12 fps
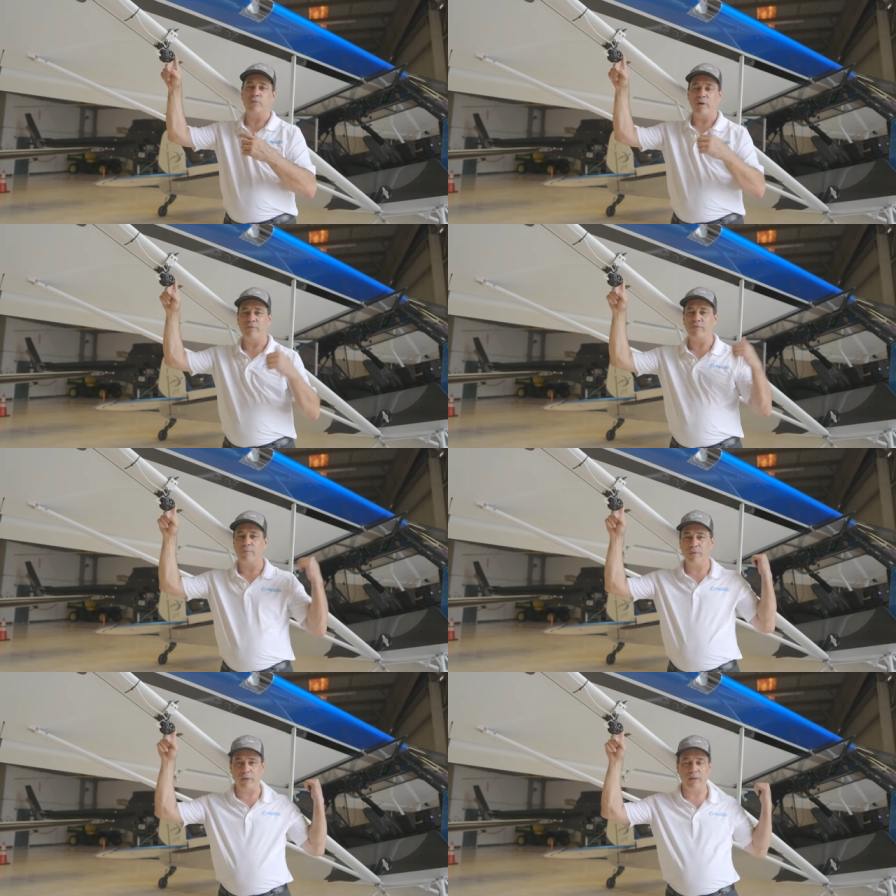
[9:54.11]
right
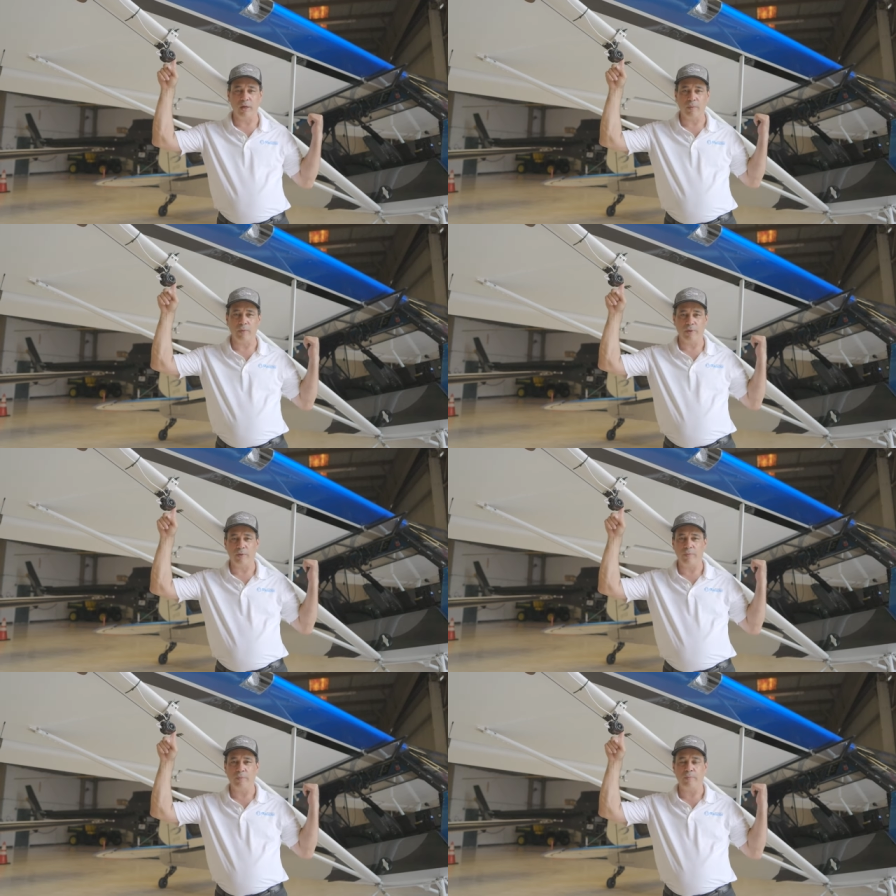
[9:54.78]
from the
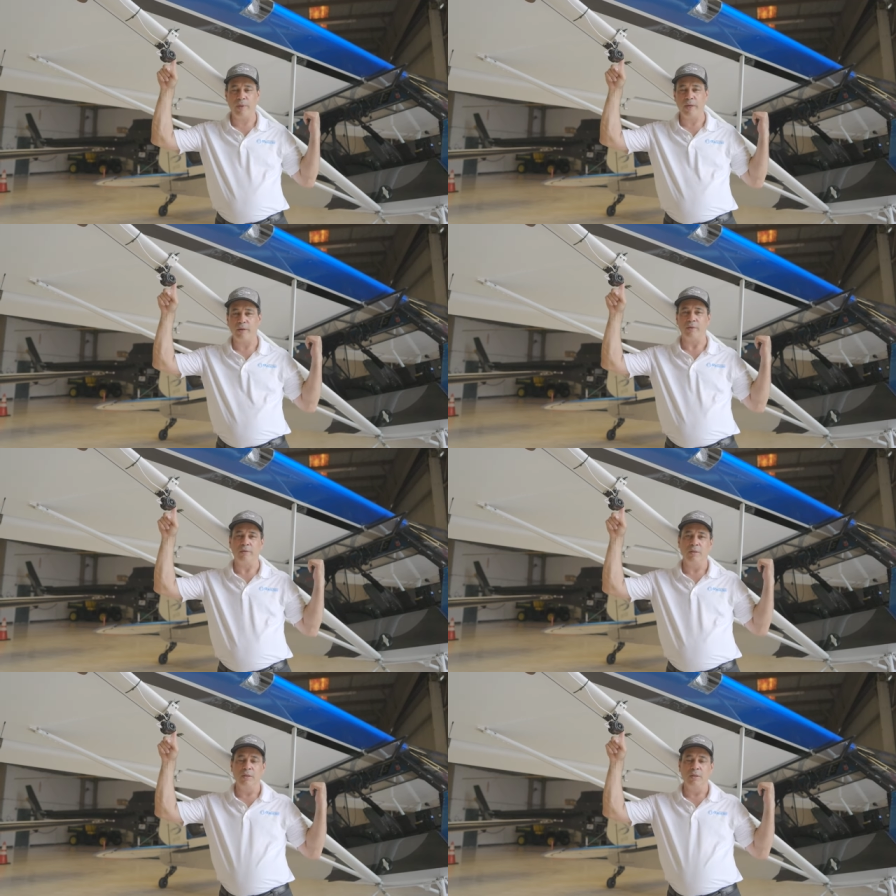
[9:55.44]
Garmin panel.